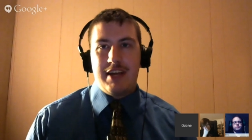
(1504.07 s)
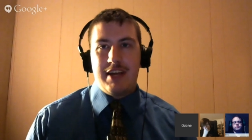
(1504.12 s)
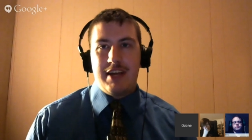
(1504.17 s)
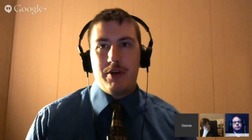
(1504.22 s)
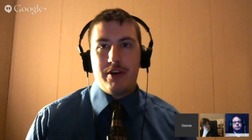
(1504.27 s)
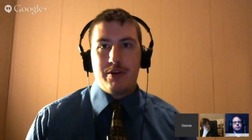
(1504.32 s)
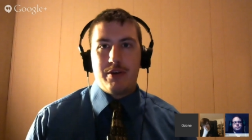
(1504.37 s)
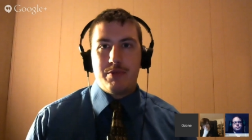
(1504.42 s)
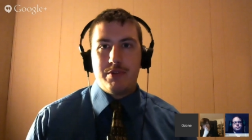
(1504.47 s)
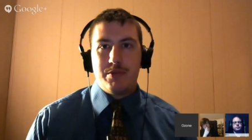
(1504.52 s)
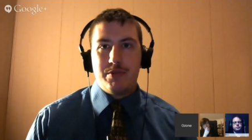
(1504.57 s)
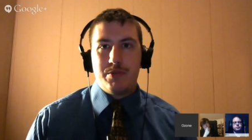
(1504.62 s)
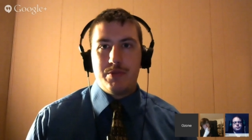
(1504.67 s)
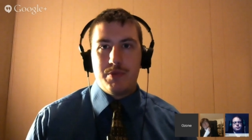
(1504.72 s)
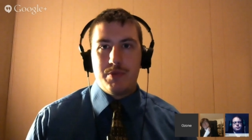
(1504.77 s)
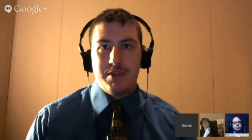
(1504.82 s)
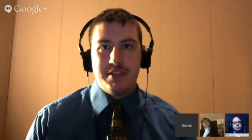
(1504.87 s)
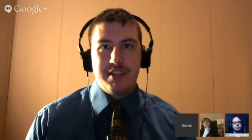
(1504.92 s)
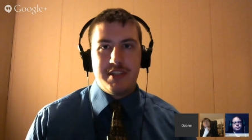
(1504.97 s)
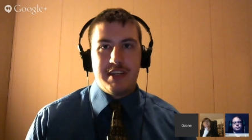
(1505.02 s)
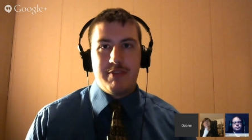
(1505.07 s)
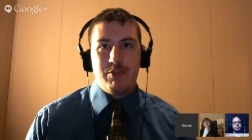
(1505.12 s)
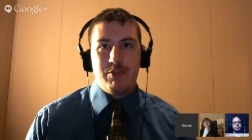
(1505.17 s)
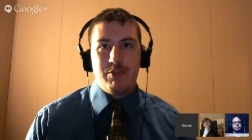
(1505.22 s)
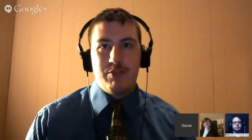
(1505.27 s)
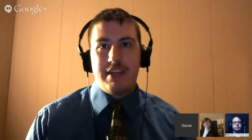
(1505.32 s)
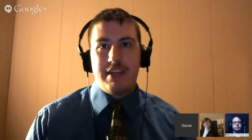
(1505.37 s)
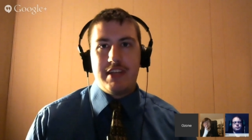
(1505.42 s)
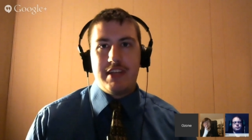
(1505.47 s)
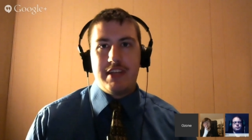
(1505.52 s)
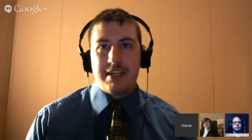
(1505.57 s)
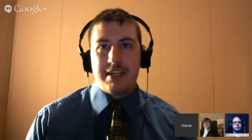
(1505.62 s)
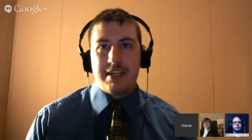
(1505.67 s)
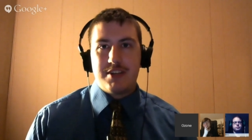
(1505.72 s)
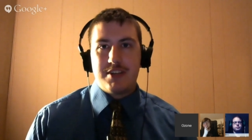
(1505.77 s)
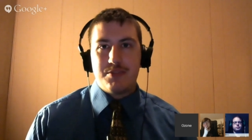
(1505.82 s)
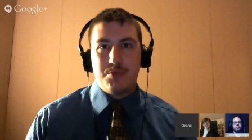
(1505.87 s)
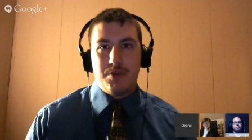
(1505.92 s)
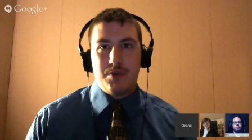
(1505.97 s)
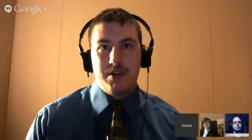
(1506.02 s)
Park, which wasn't even on the
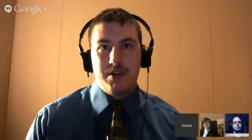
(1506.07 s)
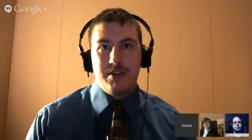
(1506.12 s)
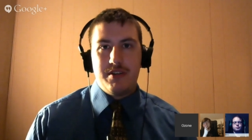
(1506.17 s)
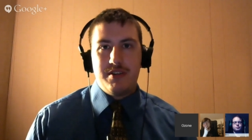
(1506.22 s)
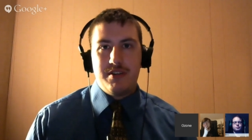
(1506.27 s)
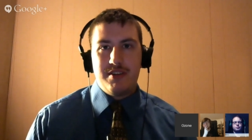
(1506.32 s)
Xbox One.